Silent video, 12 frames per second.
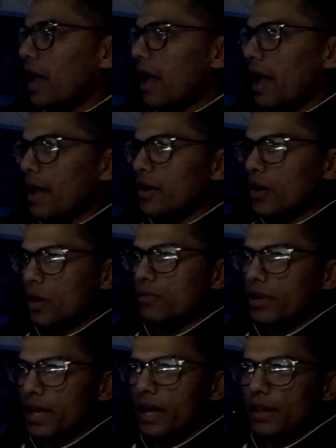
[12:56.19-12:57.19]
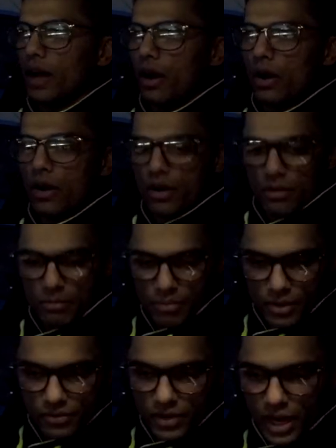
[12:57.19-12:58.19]
and hopefully get that on.
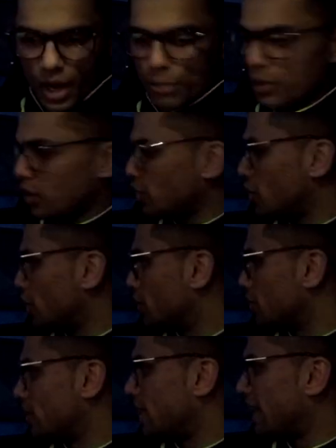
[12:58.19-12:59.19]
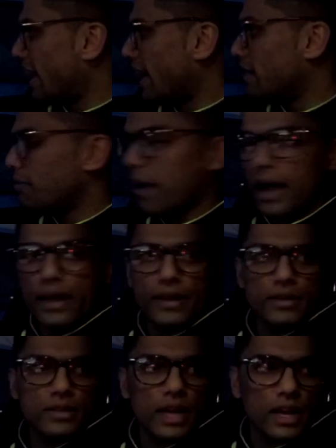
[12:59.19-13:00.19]
But for now, I'm gonna show you the light pack
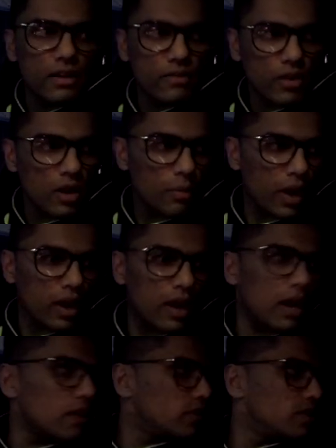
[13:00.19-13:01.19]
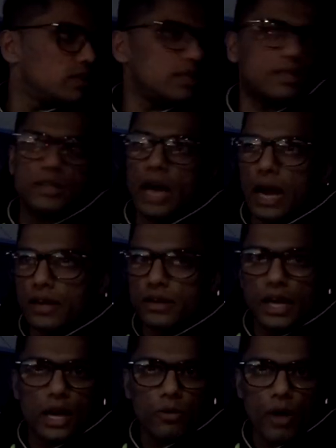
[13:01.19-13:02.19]
inside I've got in my car, because it's dark
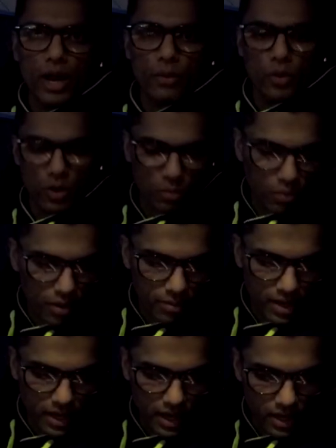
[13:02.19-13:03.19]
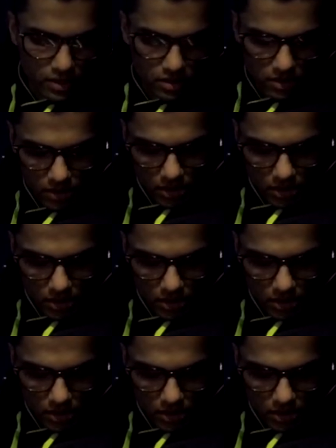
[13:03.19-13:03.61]
now and it will look proper nice.